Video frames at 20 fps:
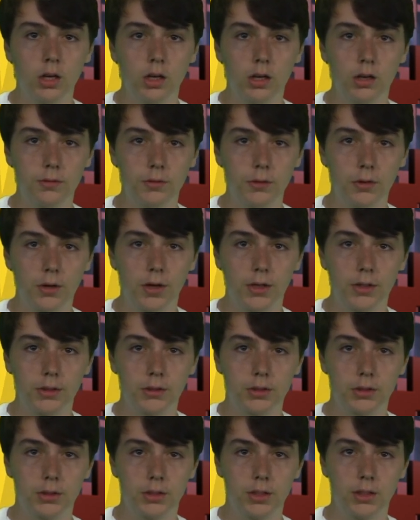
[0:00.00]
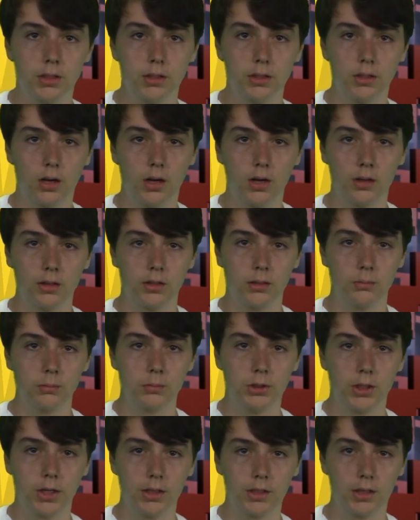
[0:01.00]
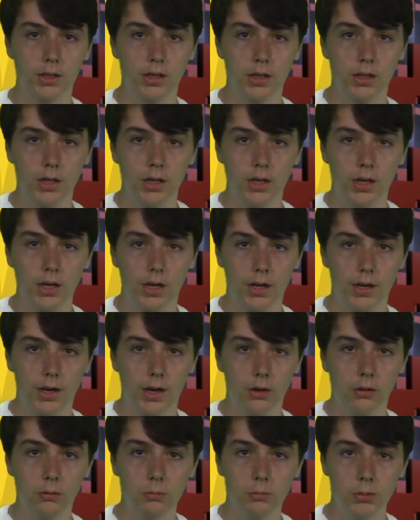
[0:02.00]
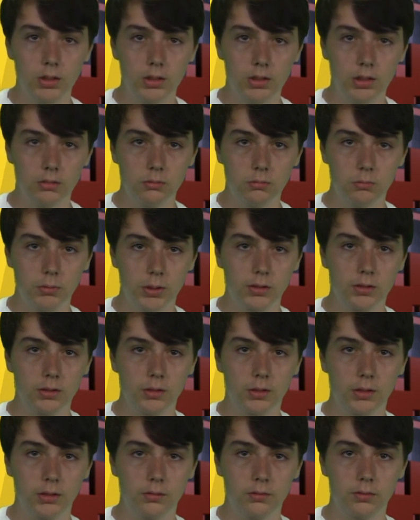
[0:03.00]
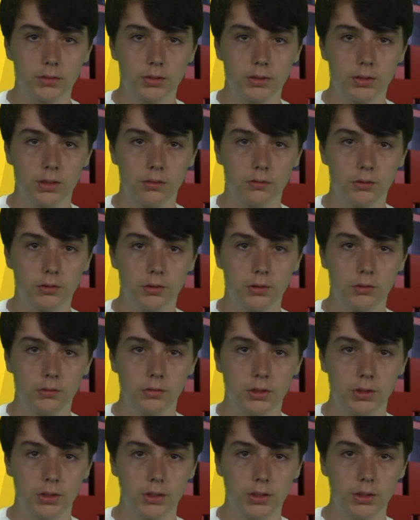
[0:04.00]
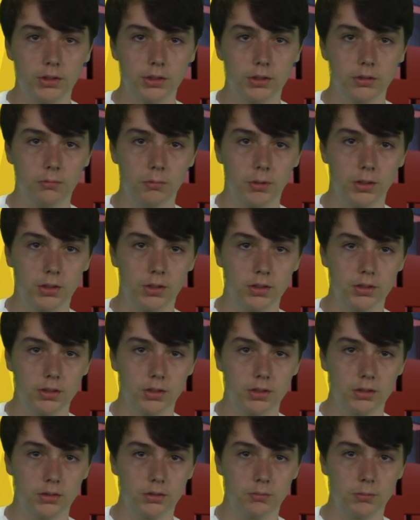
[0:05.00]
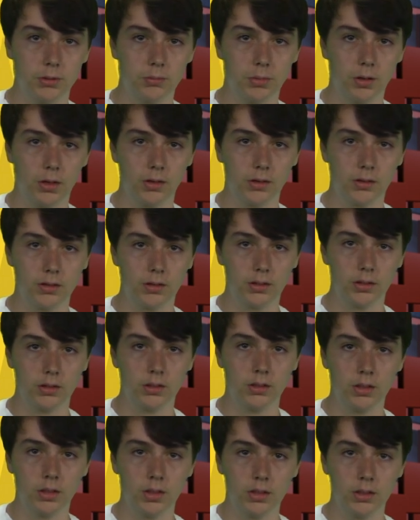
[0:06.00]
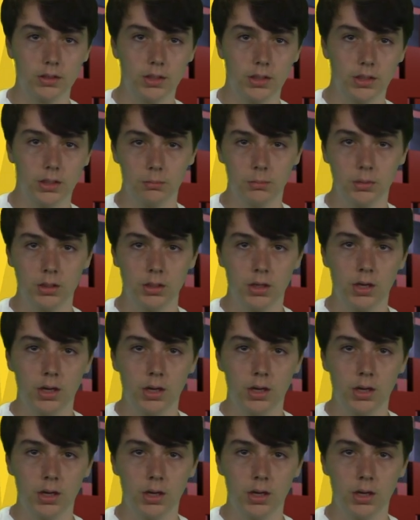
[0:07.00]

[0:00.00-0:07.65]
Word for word: If you are interested in law, come check et al., we, we are looking for several new attorneys and witnesses to be part of the team.